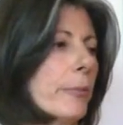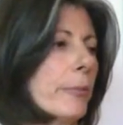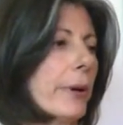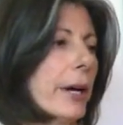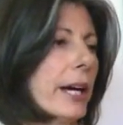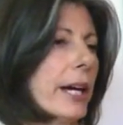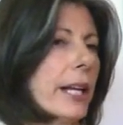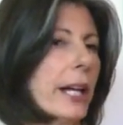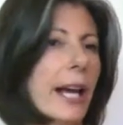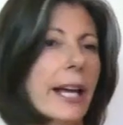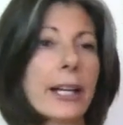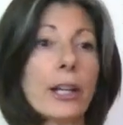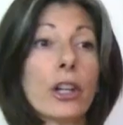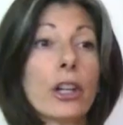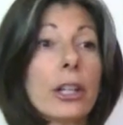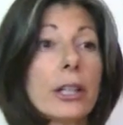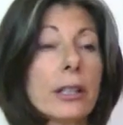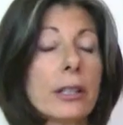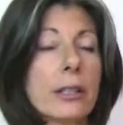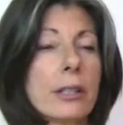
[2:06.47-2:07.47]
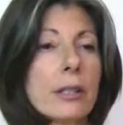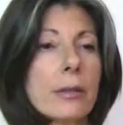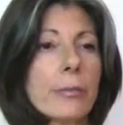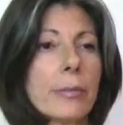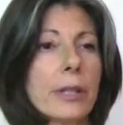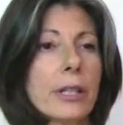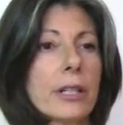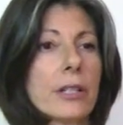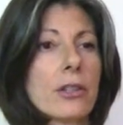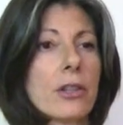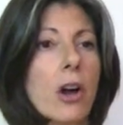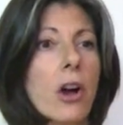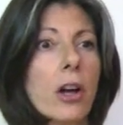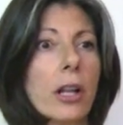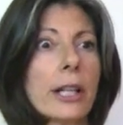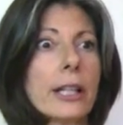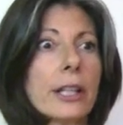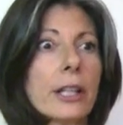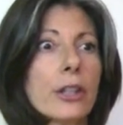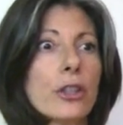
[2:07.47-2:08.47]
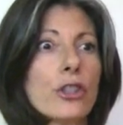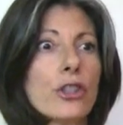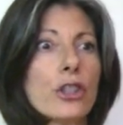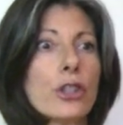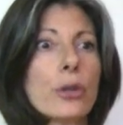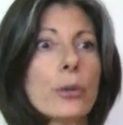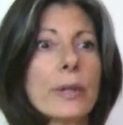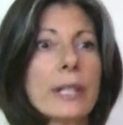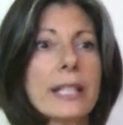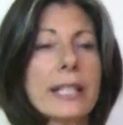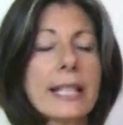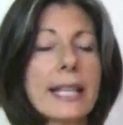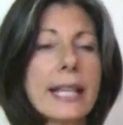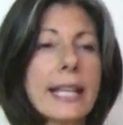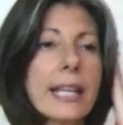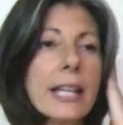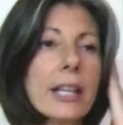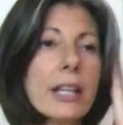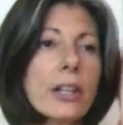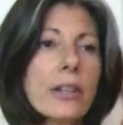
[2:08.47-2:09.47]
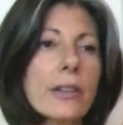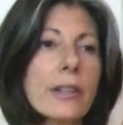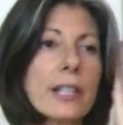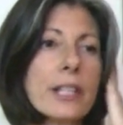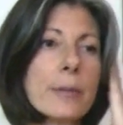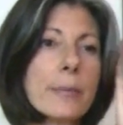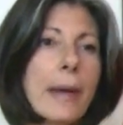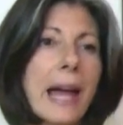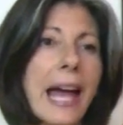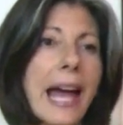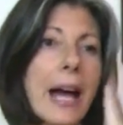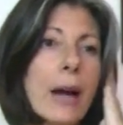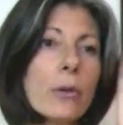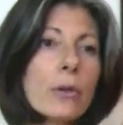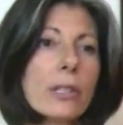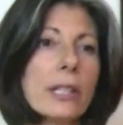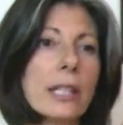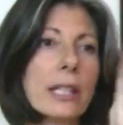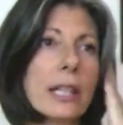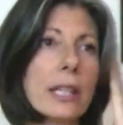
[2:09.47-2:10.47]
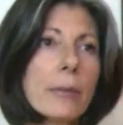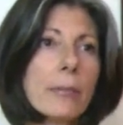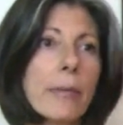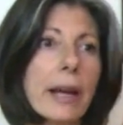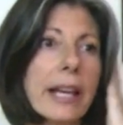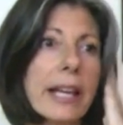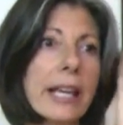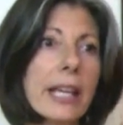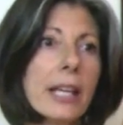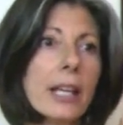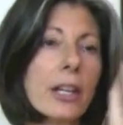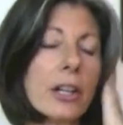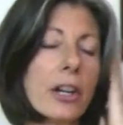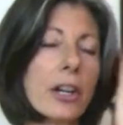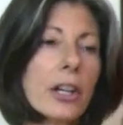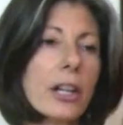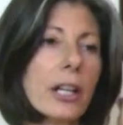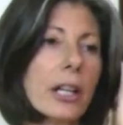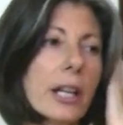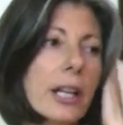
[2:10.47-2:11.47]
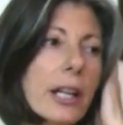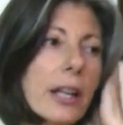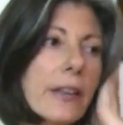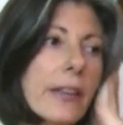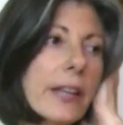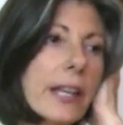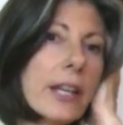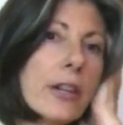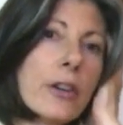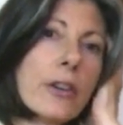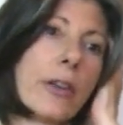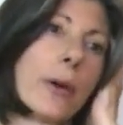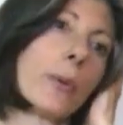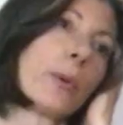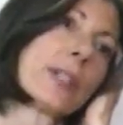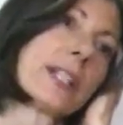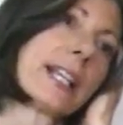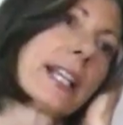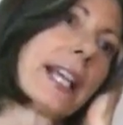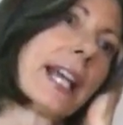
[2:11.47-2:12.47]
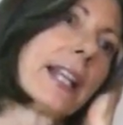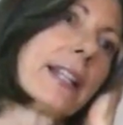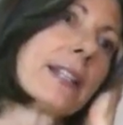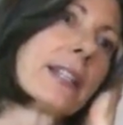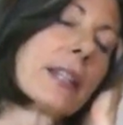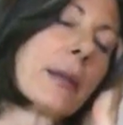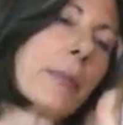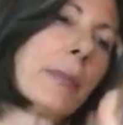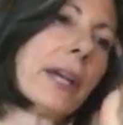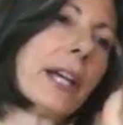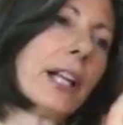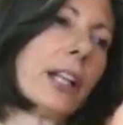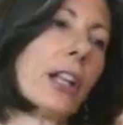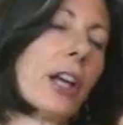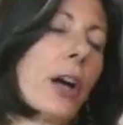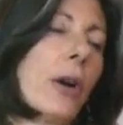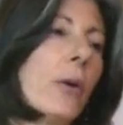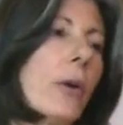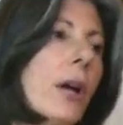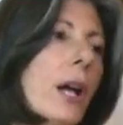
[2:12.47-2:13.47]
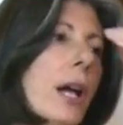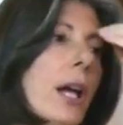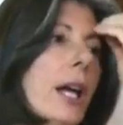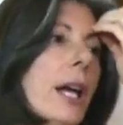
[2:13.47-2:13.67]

but I couldn't, because all I could do is hear this pounding in my ear, the ear that was against the pillow.